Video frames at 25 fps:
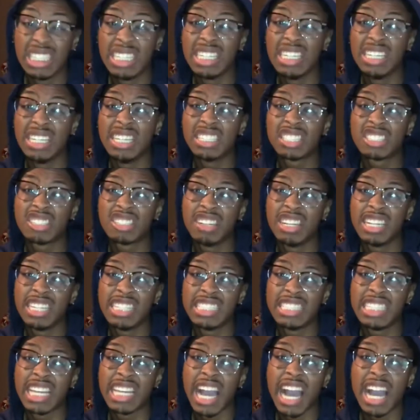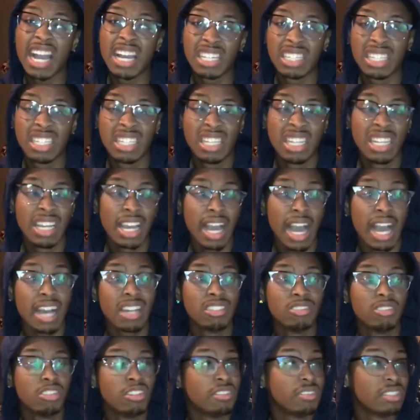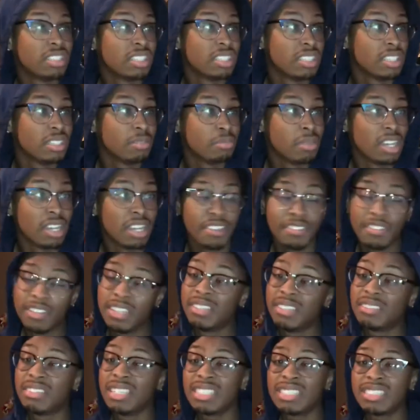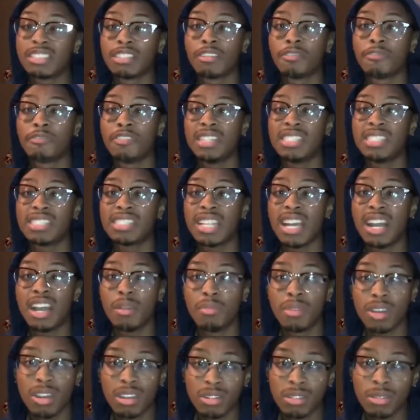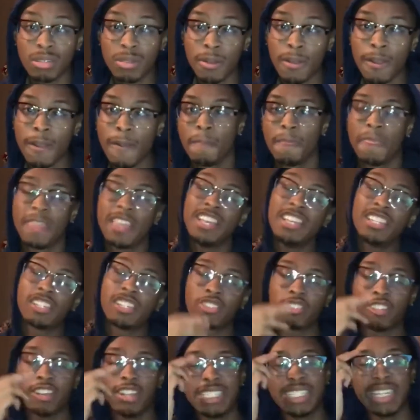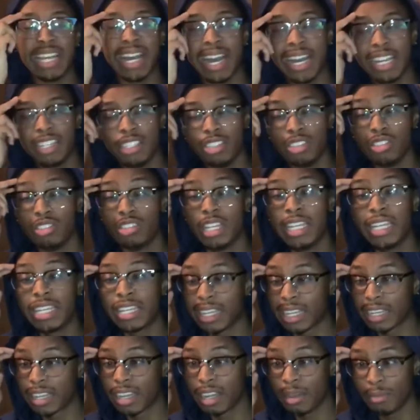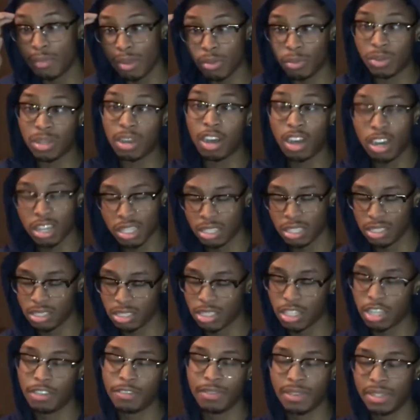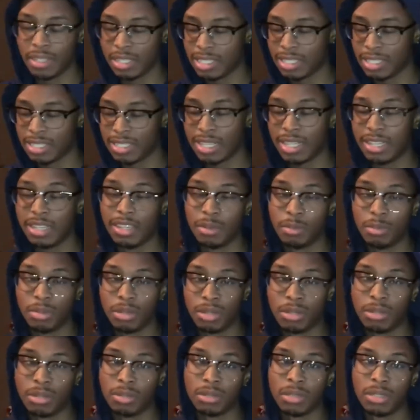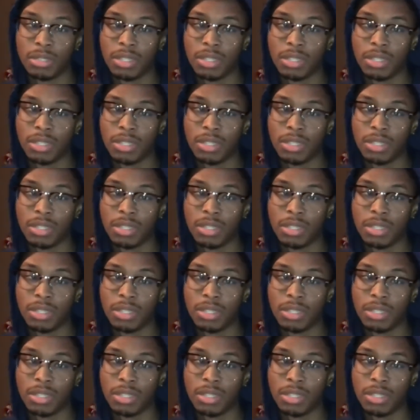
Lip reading: It's crazy how, I don't know, but if this is a freestyle, bro, it's crazy how he can come up with all this stuff in his head, bro.